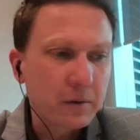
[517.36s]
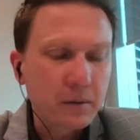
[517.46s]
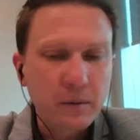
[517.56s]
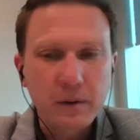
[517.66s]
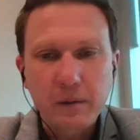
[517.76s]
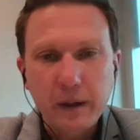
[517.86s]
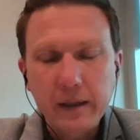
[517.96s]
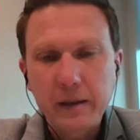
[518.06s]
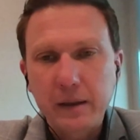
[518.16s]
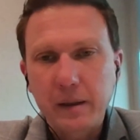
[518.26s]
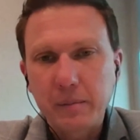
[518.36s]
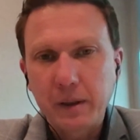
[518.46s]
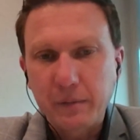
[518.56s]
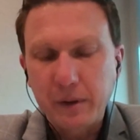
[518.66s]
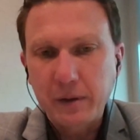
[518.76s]
I saw a great
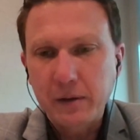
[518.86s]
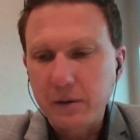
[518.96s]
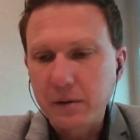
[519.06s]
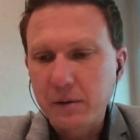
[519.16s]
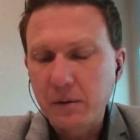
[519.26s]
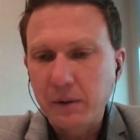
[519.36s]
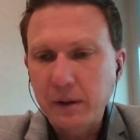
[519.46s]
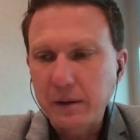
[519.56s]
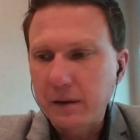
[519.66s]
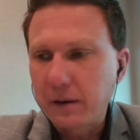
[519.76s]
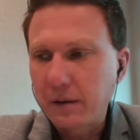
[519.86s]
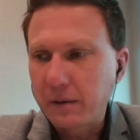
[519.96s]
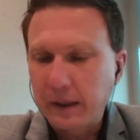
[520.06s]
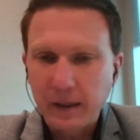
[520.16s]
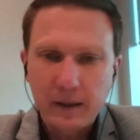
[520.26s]
example of this just 2 weeks
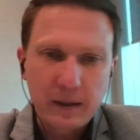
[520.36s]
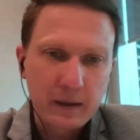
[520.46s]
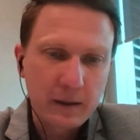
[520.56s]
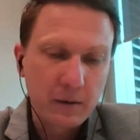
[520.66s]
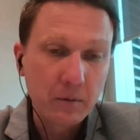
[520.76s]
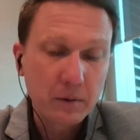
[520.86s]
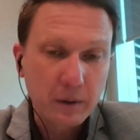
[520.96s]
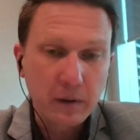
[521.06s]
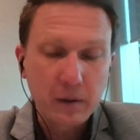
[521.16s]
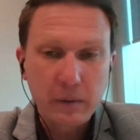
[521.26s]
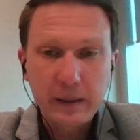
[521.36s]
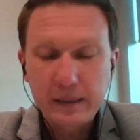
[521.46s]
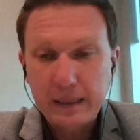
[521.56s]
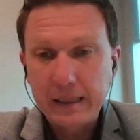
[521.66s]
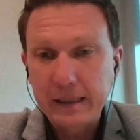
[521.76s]
ago, also in
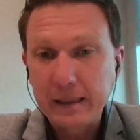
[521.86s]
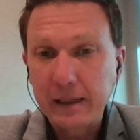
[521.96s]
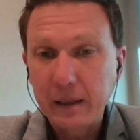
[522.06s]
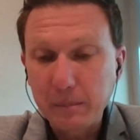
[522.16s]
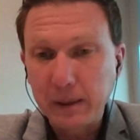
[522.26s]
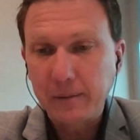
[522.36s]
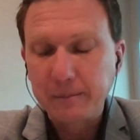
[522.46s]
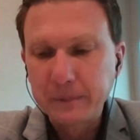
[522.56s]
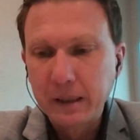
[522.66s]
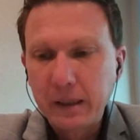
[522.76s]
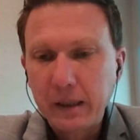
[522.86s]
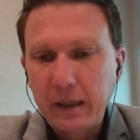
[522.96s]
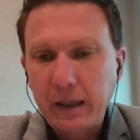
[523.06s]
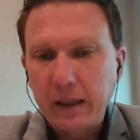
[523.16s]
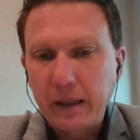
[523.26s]
Queensland in Gympie.
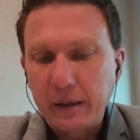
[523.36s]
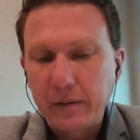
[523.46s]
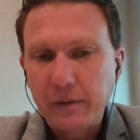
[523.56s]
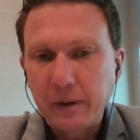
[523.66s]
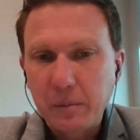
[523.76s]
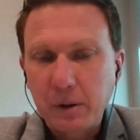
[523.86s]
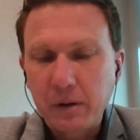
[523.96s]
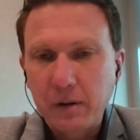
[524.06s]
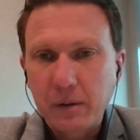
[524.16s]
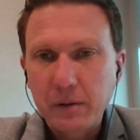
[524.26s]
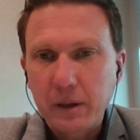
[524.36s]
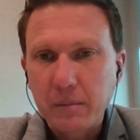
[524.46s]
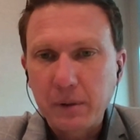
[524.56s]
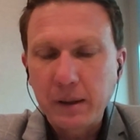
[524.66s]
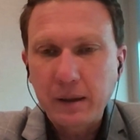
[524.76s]
And if anybody knows
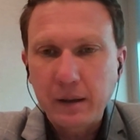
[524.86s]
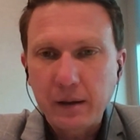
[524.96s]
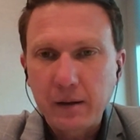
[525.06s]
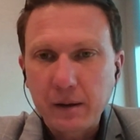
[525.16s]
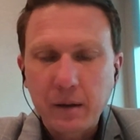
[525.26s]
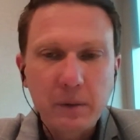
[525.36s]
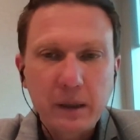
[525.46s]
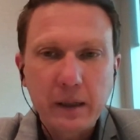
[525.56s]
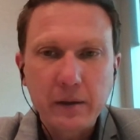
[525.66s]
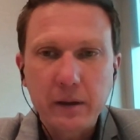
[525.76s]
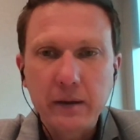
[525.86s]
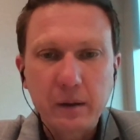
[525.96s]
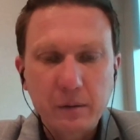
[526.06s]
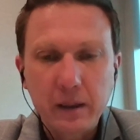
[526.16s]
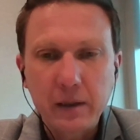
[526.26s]
Gympie, Gympie has a
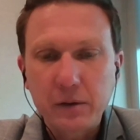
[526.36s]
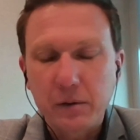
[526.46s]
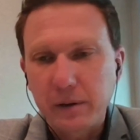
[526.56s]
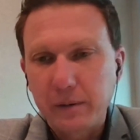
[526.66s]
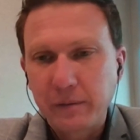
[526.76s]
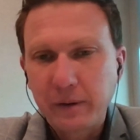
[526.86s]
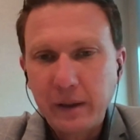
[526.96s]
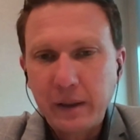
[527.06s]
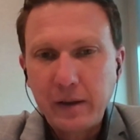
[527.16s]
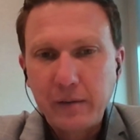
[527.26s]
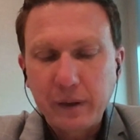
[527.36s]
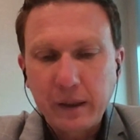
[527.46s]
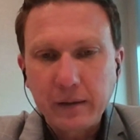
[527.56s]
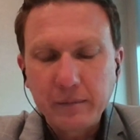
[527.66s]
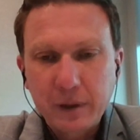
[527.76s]
long history of
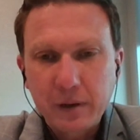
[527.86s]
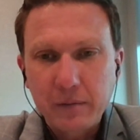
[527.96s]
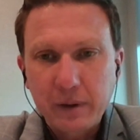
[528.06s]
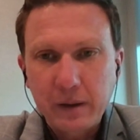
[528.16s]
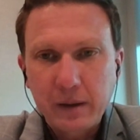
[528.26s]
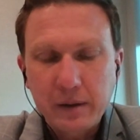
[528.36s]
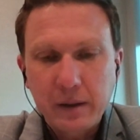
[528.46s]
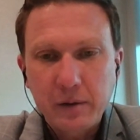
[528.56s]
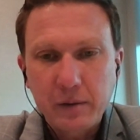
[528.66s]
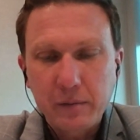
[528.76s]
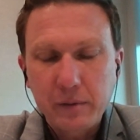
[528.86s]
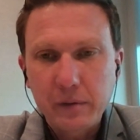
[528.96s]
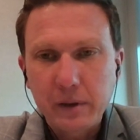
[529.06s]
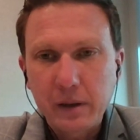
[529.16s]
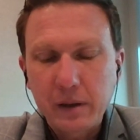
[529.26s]
flooding over the last
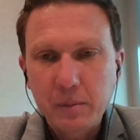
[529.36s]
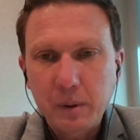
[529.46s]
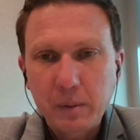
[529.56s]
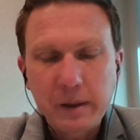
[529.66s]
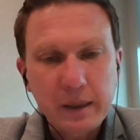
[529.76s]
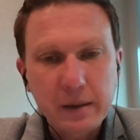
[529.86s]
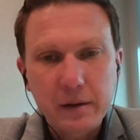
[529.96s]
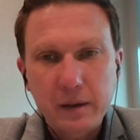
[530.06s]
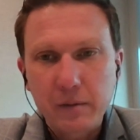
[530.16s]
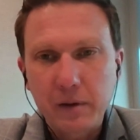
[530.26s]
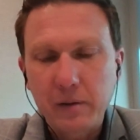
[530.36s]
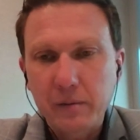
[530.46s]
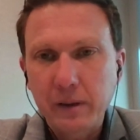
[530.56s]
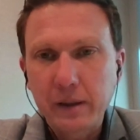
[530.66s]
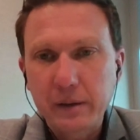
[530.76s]
150 years, probably 10
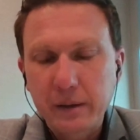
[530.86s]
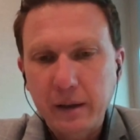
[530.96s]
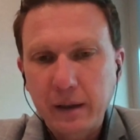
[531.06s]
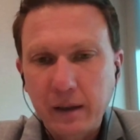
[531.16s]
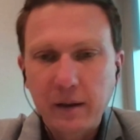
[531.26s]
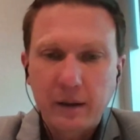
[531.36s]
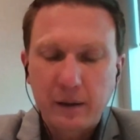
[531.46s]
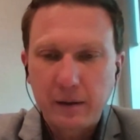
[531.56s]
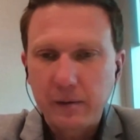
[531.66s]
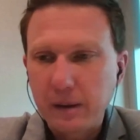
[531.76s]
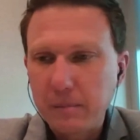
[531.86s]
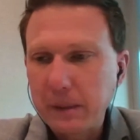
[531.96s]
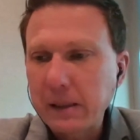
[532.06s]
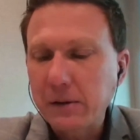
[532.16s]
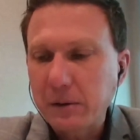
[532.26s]
significant floods. And their
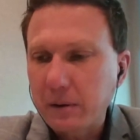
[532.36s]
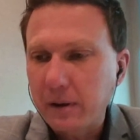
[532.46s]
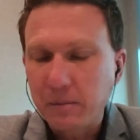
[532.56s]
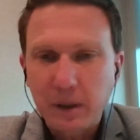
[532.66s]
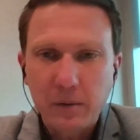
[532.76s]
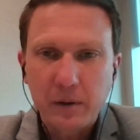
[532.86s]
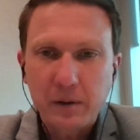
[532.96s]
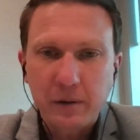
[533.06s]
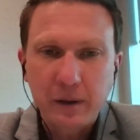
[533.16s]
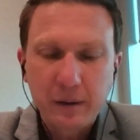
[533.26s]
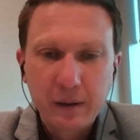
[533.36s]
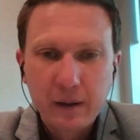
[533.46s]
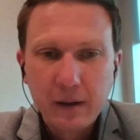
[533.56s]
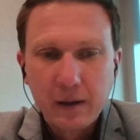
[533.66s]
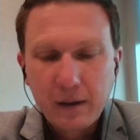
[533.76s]
main street, Mary Street,
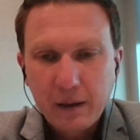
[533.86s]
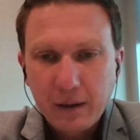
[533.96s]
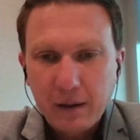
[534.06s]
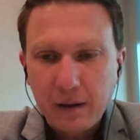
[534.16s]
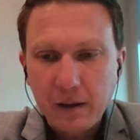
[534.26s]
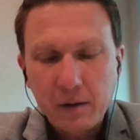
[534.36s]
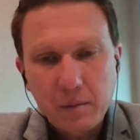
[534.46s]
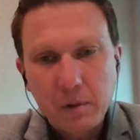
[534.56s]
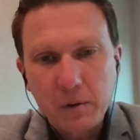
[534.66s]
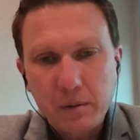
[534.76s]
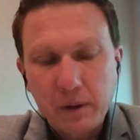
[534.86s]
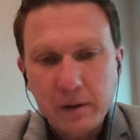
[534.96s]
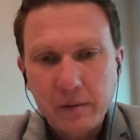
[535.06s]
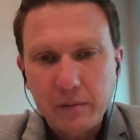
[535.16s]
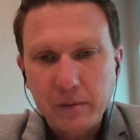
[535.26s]
in the most
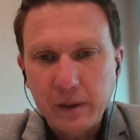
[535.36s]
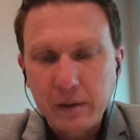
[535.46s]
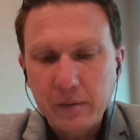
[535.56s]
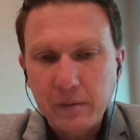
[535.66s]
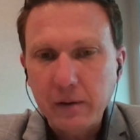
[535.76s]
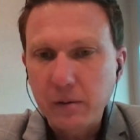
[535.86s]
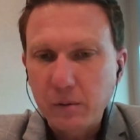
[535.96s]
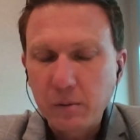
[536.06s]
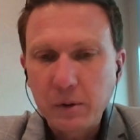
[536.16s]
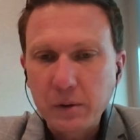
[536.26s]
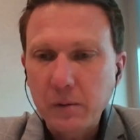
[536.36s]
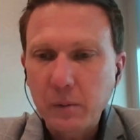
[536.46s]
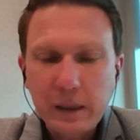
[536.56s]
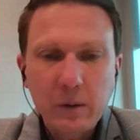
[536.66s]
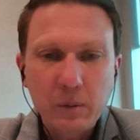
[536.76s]
recent floods, flooded almost
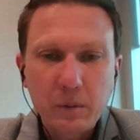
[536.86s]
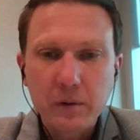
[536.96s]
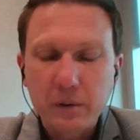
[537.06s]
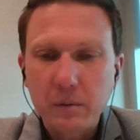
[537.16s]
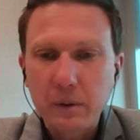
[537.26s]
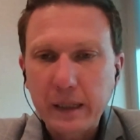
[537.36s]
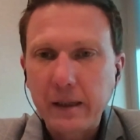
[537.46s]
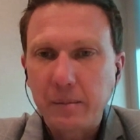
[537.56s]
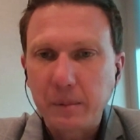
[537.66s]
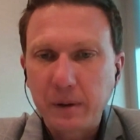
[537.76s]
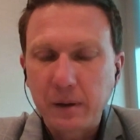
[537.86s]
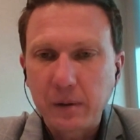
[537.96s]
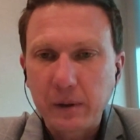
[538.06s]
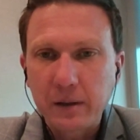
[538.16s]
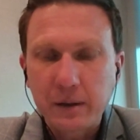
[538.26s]
3/4 of the way up,
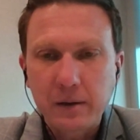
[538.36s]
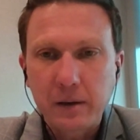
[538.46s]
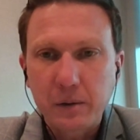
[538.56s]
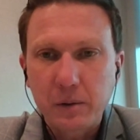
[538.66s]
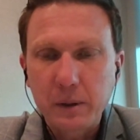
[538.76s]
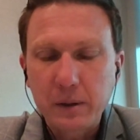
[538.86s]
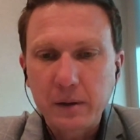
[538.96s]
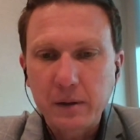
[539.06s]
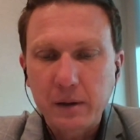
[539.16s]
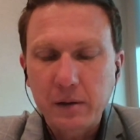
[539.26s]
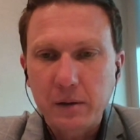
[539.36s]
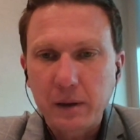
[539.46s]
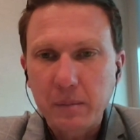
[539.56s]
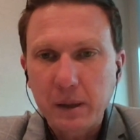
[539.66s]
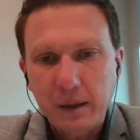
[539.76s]
and that's the central business
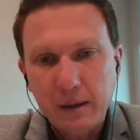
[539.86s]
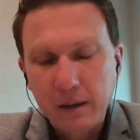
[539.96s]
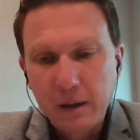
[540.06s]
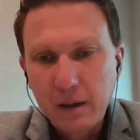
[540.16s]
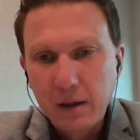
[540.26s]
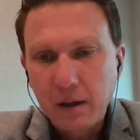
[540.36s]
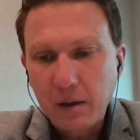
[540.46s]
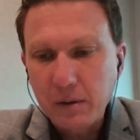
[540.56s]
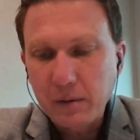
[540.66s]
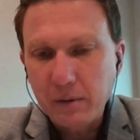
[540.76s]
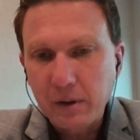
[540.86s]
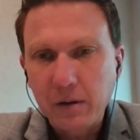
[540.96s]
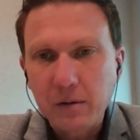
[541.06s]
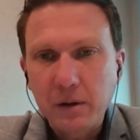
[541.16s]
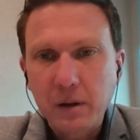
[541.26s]
district. But I was
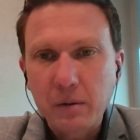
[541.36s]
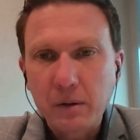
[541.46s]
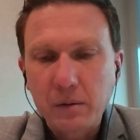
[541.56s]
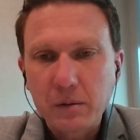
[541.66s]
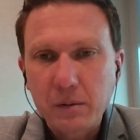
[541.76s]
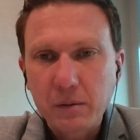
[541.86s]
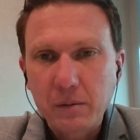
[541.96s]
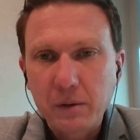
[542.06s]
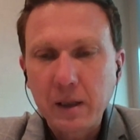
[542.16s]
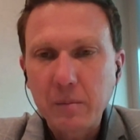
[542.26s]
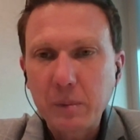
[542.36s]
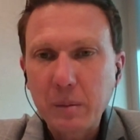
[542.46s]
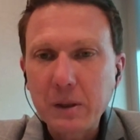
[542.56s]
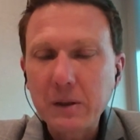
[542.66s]
invited to go along to the Gympie